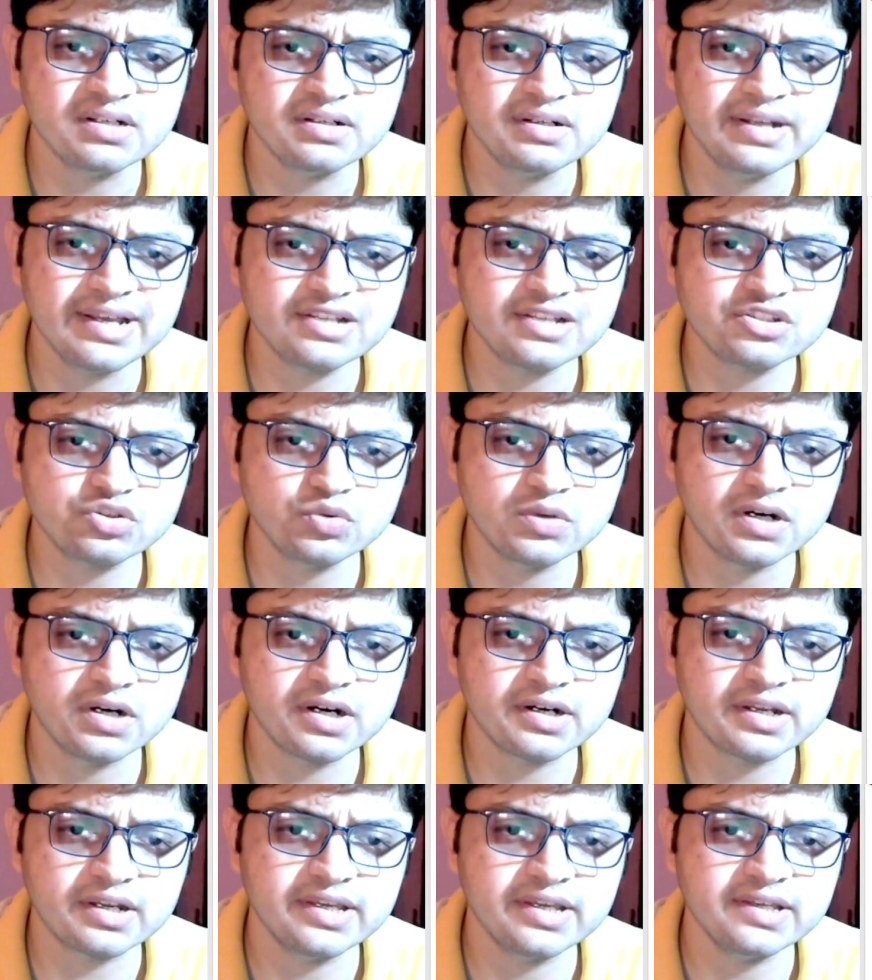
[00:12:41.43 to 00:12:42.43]
Next
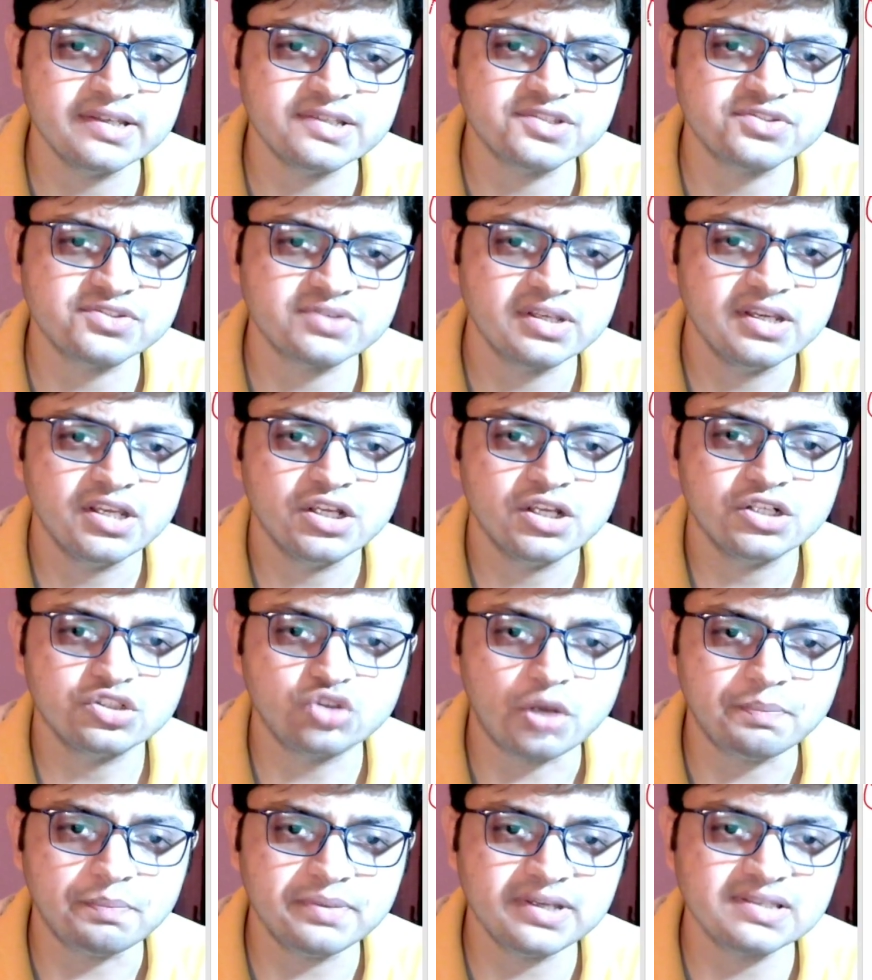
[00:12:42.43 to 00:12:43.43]
work is
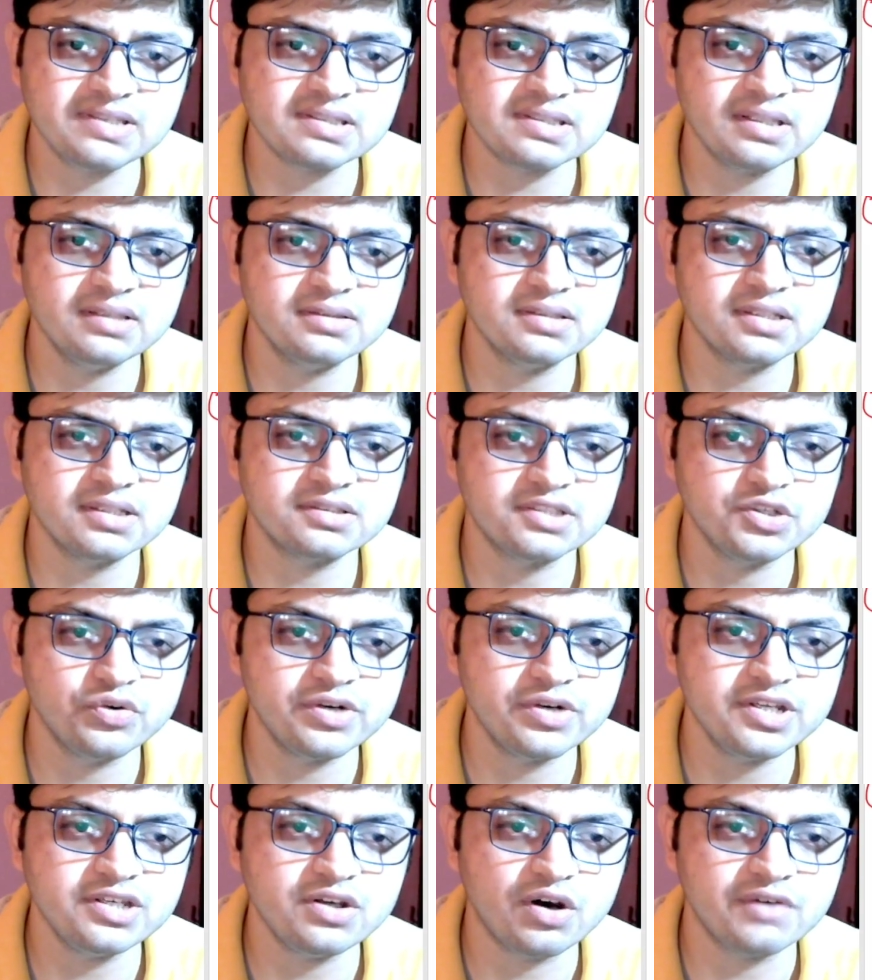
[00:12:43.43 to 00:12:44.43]
Topics in the
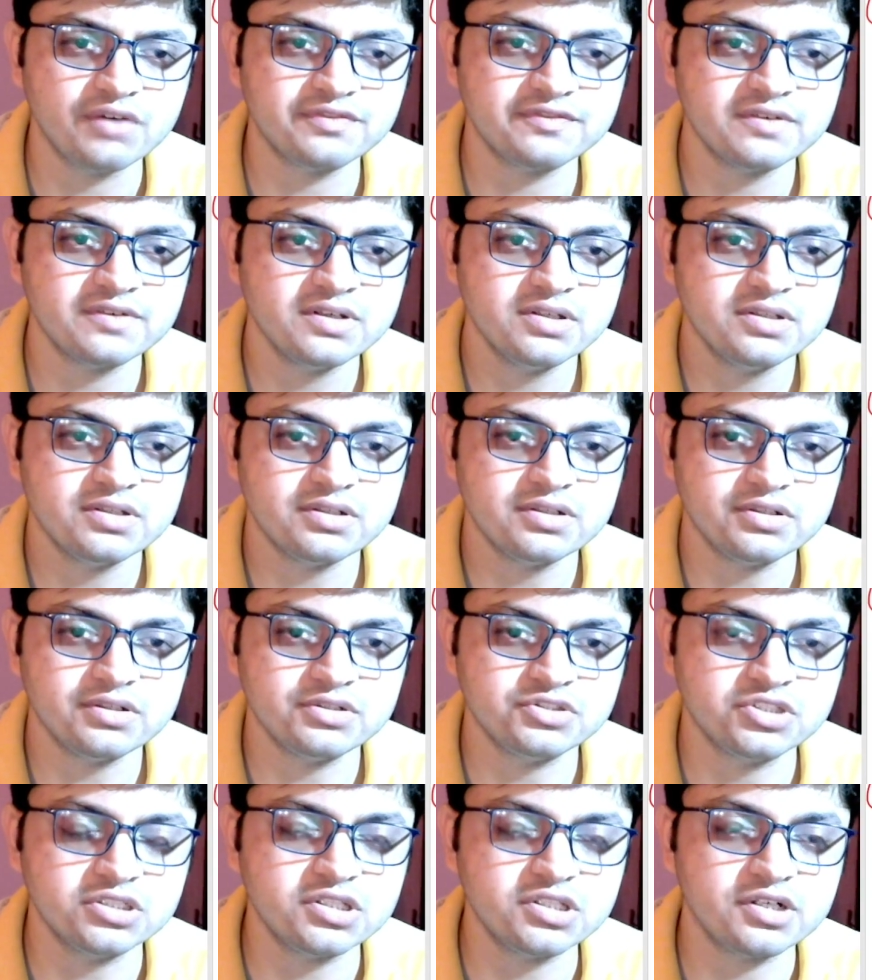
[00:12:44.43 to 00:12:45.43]
Theory of
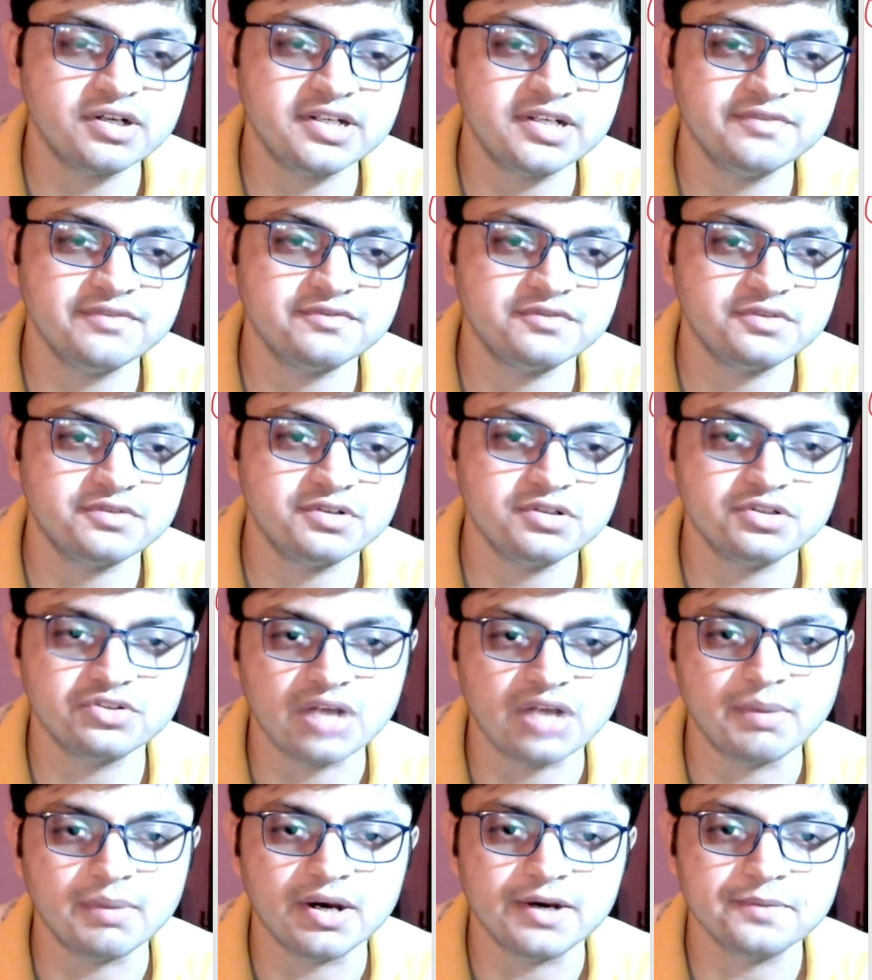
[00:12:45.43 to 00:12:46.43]
Generative
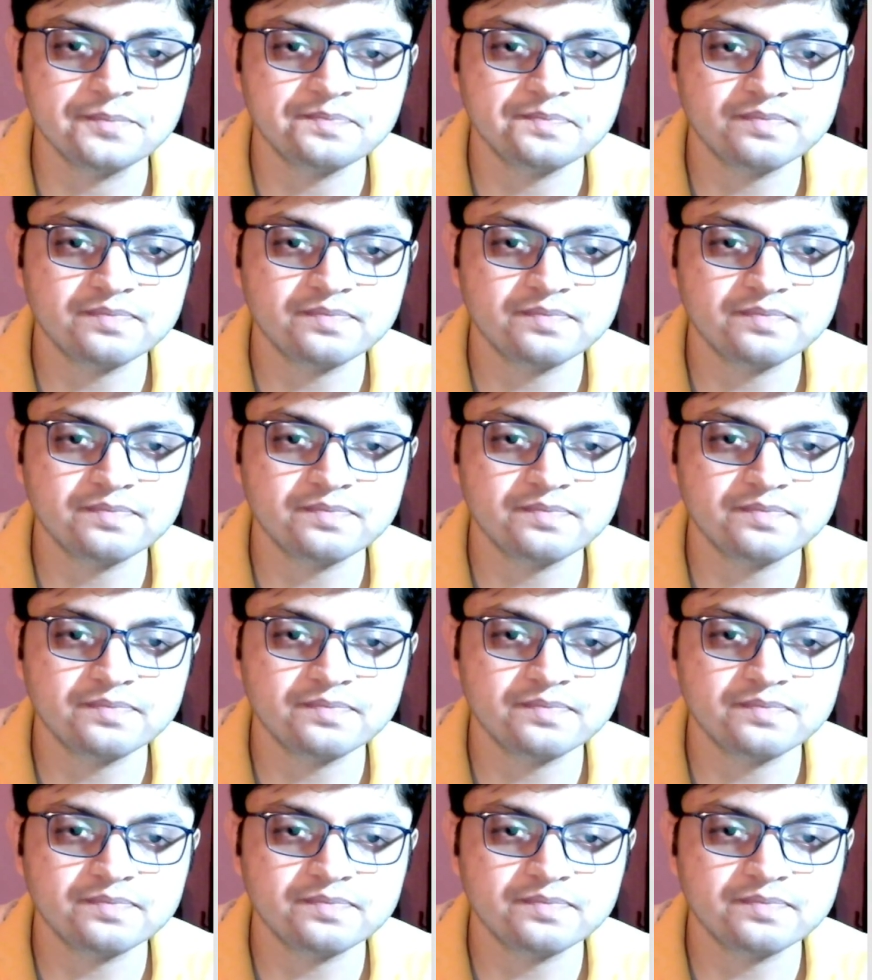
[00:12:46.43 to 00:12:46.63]
Grammar,